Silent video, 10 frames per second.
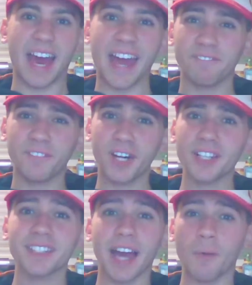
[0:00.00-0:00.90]
At
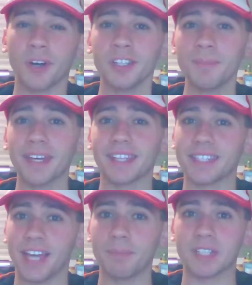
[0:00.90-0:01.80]
first, I wanted to make
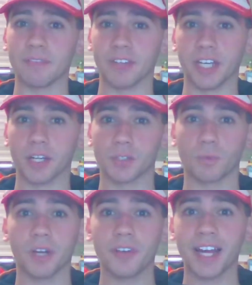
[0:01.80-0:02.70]
these update videos
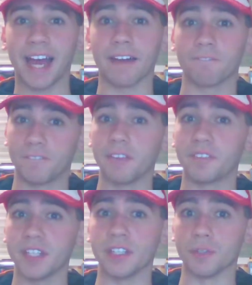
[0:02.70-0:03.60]
whenever I got
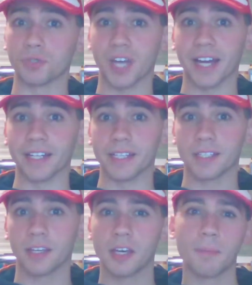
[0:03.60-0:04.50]
50 new
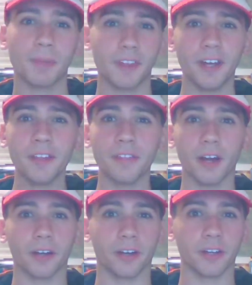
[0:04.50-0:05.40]
shinies, but then a
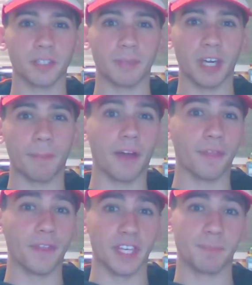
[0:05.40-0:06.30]
thought occurred to me
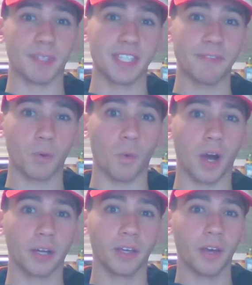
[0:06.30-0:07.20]
about this specific
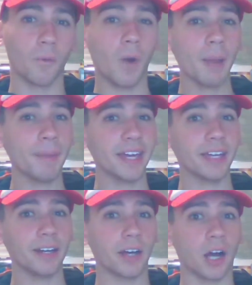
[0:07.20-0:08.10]
one. Why make
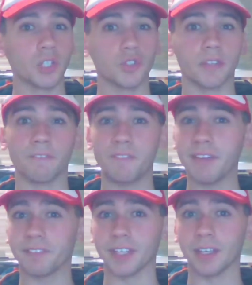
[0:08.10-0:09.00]
it at
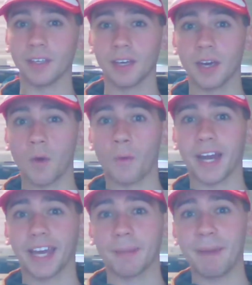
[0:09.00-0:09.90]
150 when
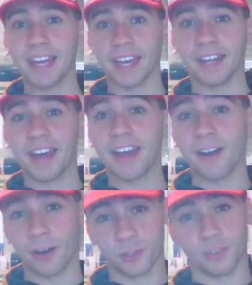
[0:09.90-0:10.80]
I can make it at
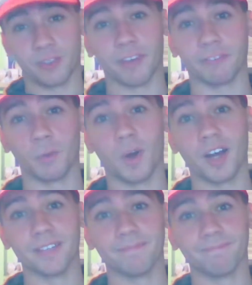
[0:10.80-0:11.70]

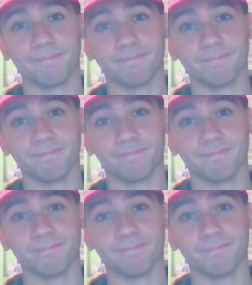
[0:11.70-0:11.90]
151?